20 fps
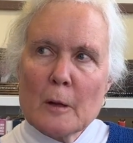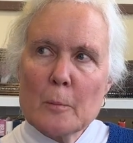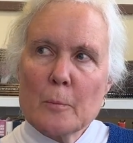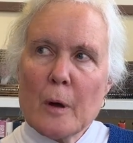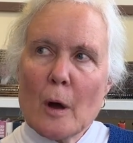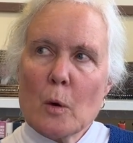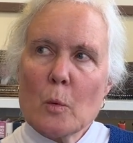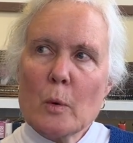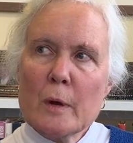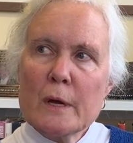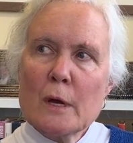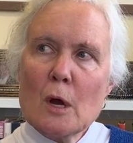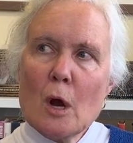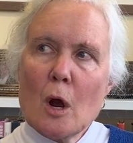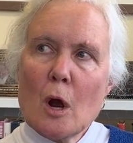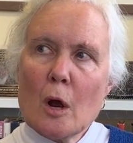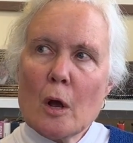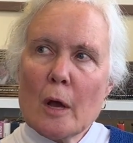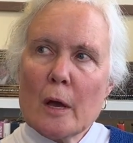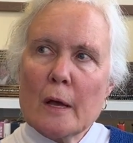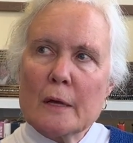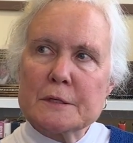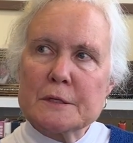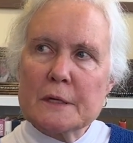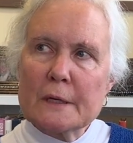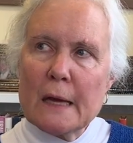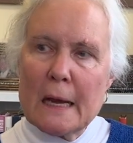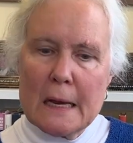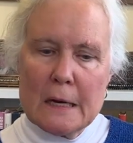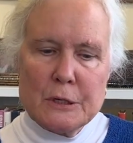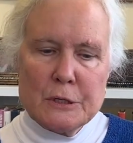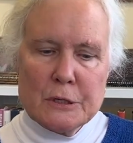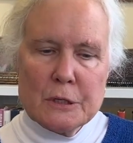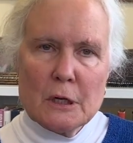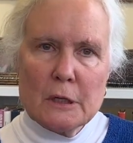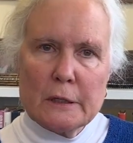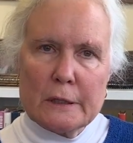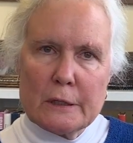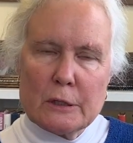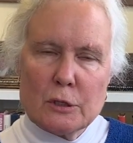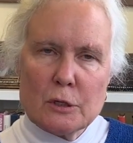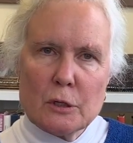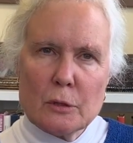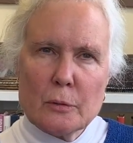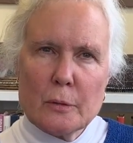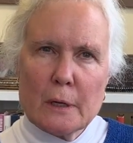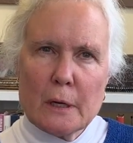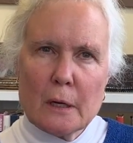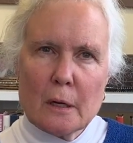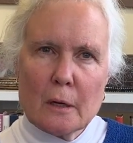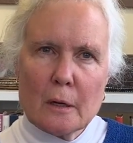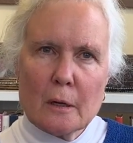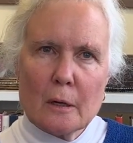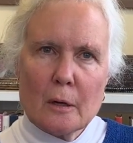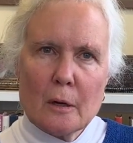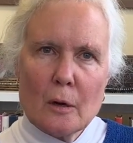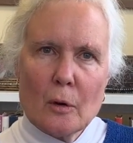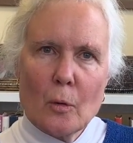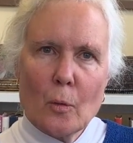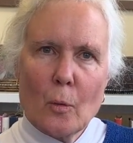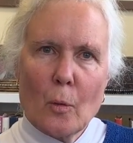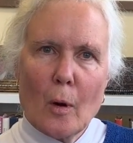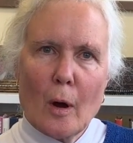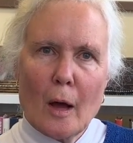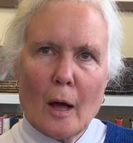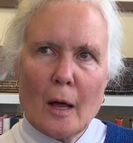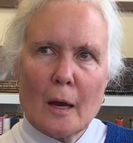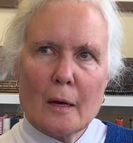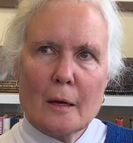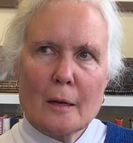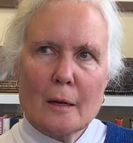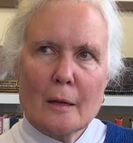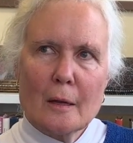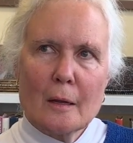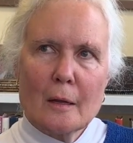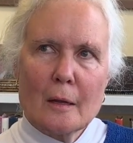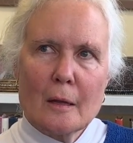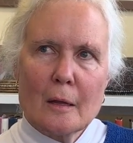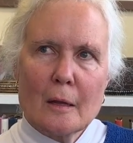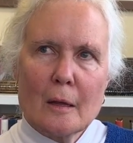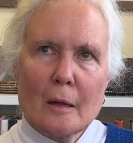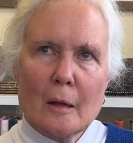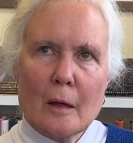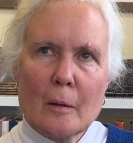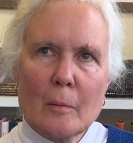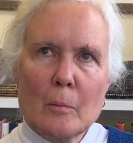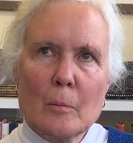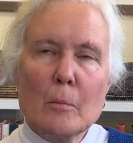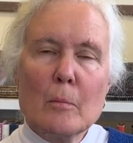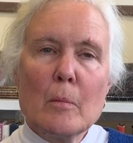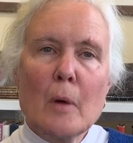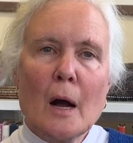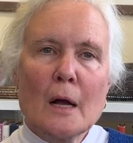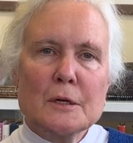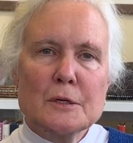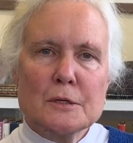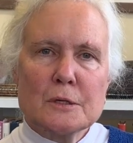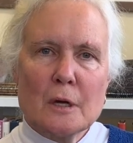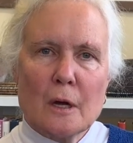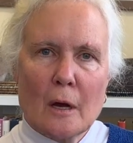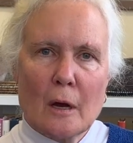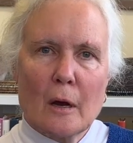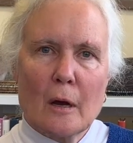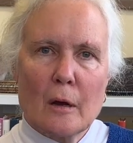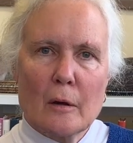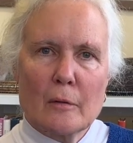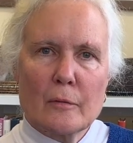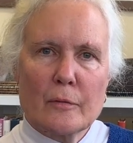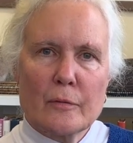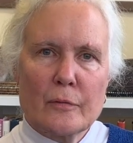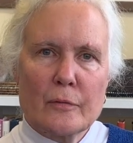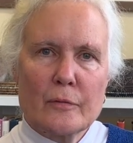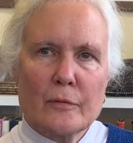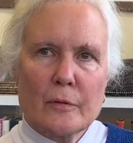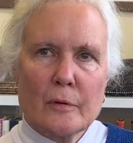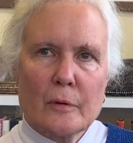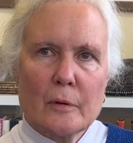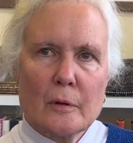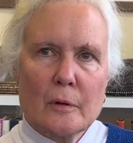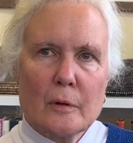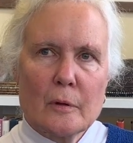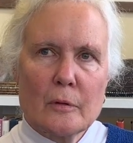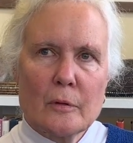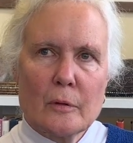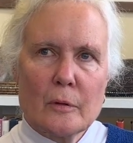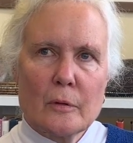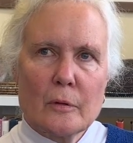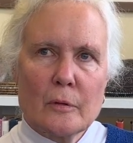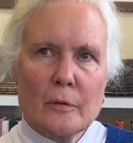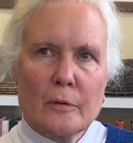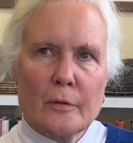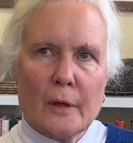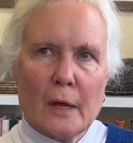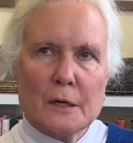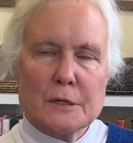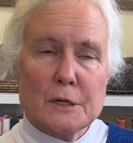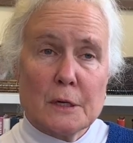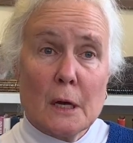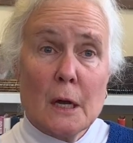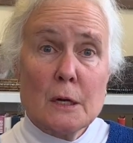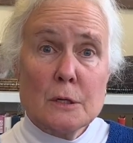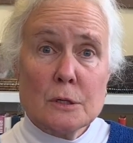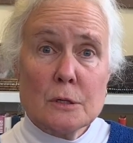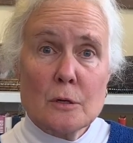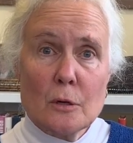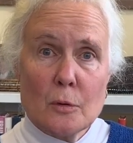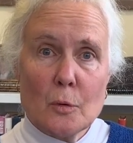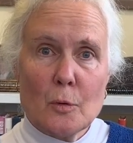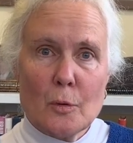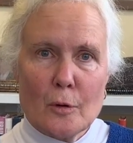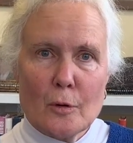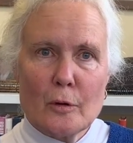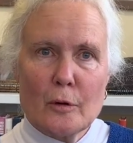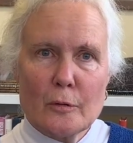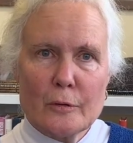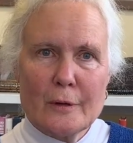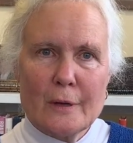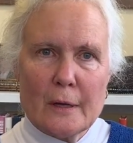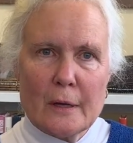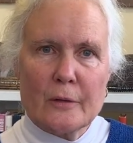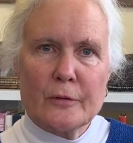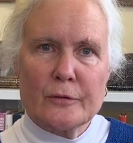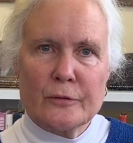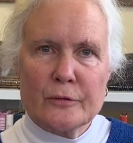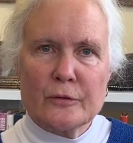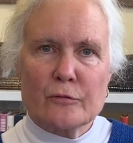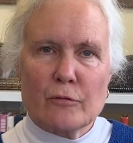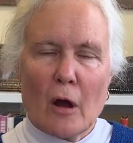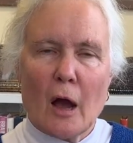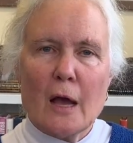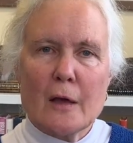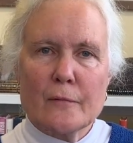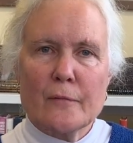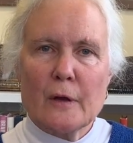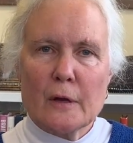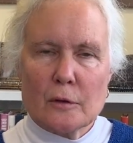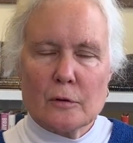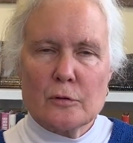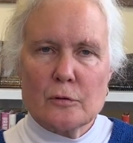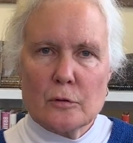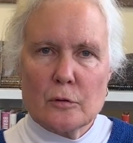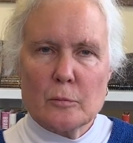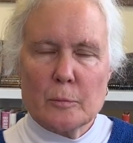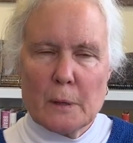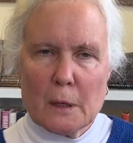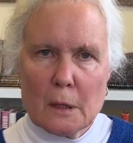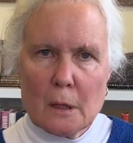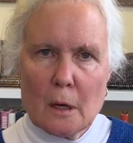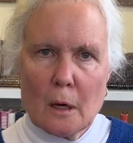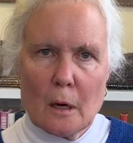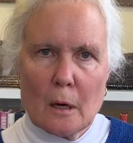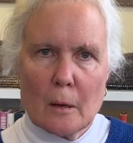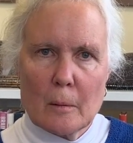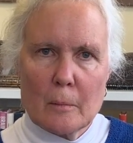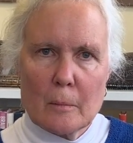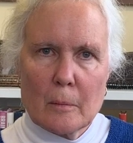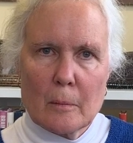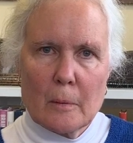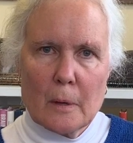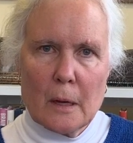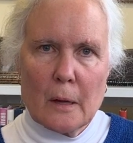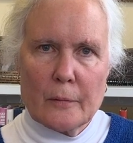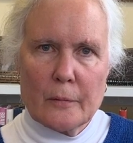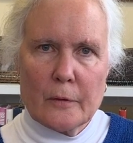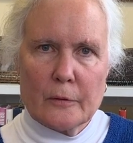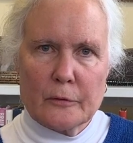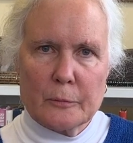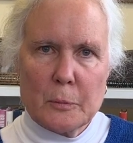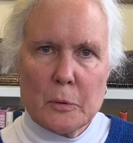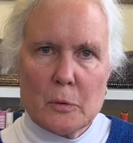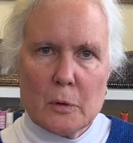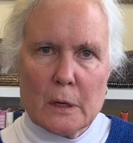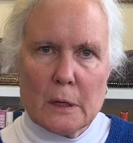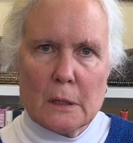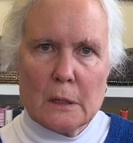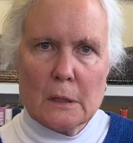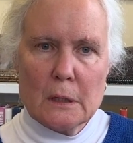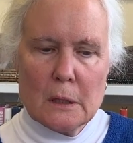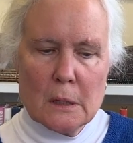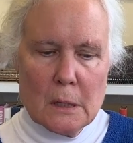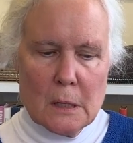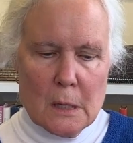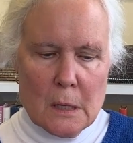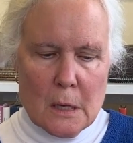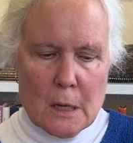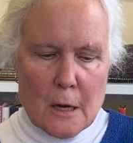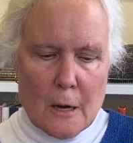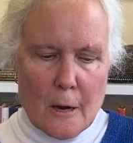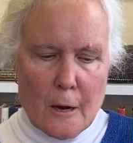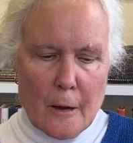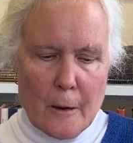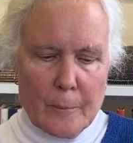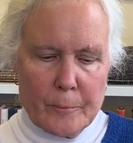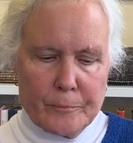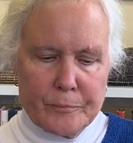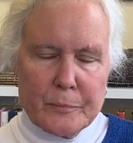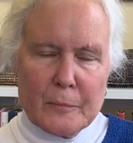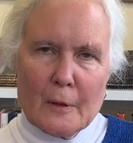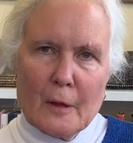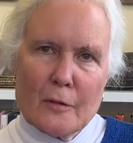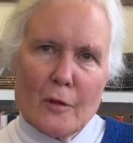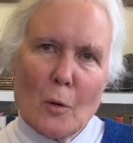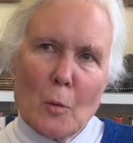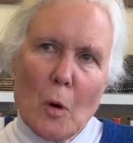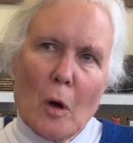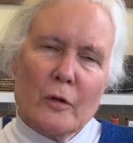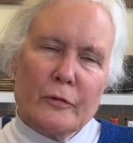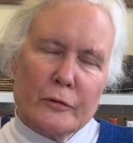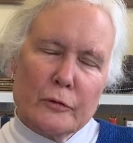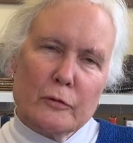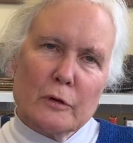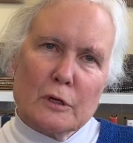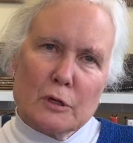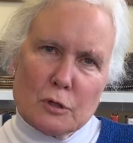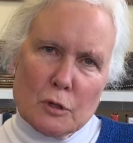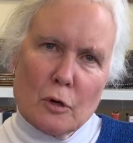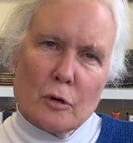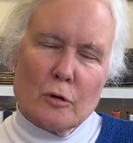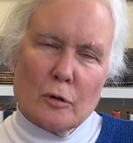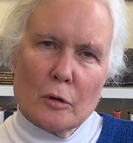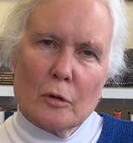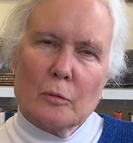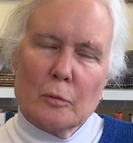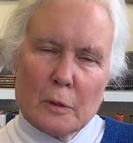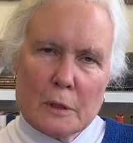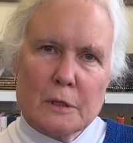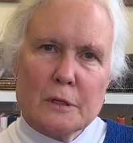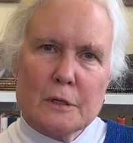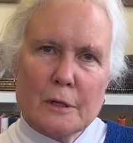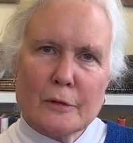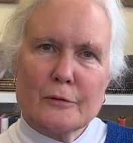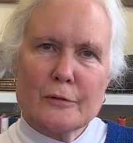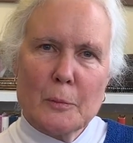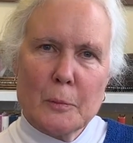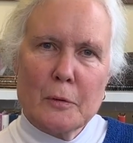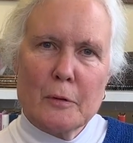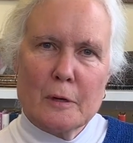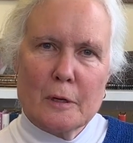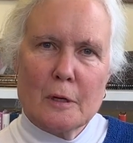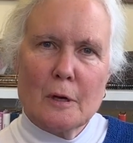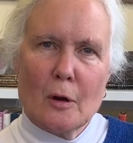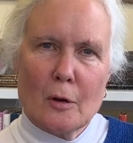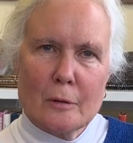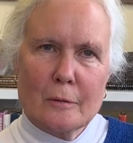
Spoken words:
But we are educationally doing what much of the educational world is striving to become at this point. The Wall Street Journal, which is a pretty